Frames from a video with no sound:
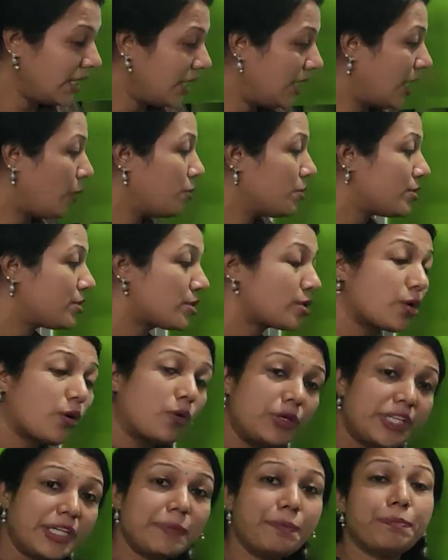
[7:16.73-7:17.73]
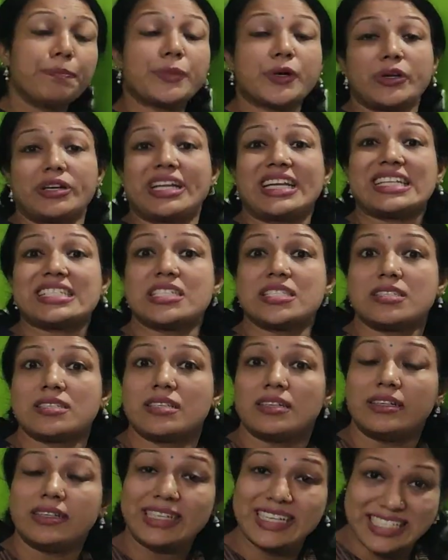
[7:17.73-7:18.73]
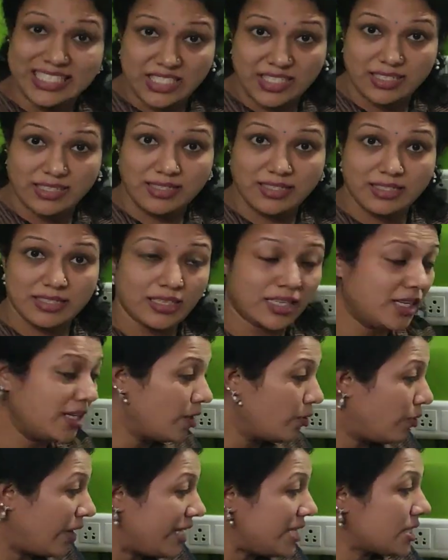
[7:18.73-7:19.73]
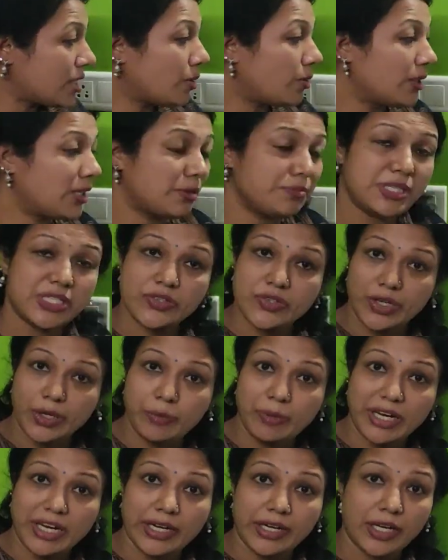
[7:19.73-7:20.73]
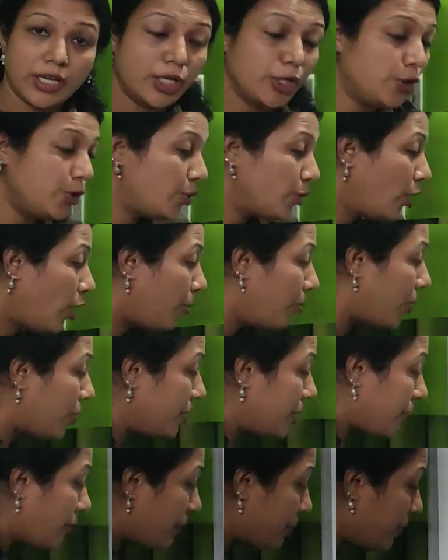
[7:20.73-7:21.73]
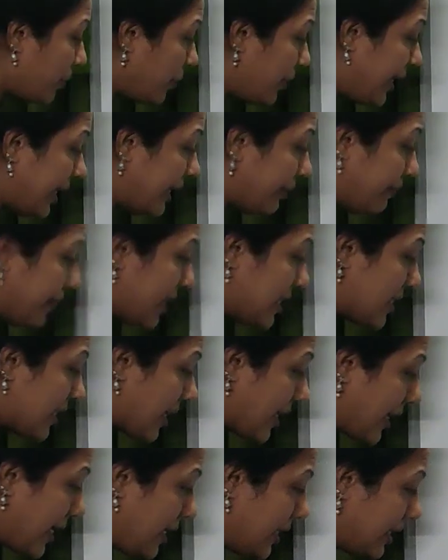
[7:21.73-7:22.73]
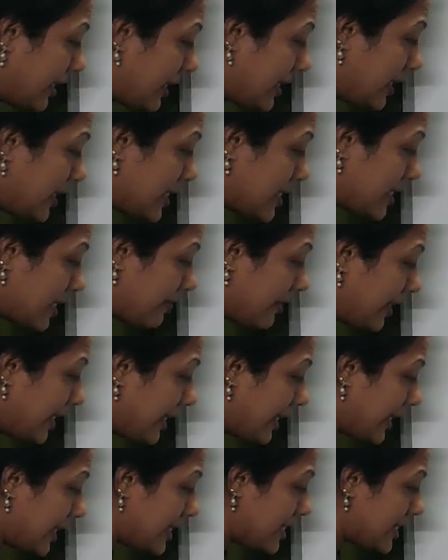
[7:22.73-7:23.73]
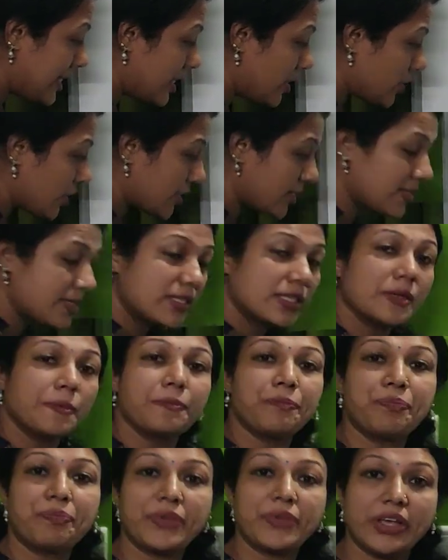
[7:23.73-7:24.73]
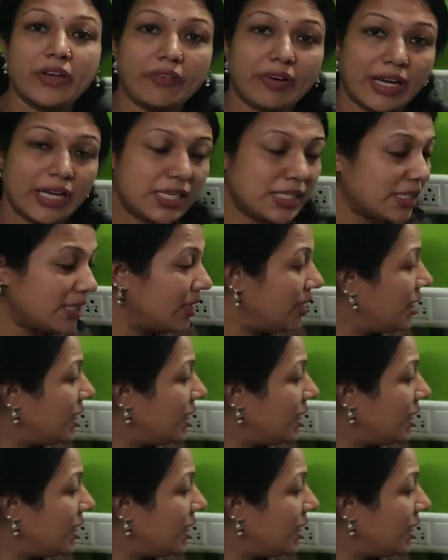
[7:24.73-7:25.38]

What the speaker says: Now scrotum protects testis. Why scrotum is required? You know about our body temperature, right? 37 degrees Celsius, right?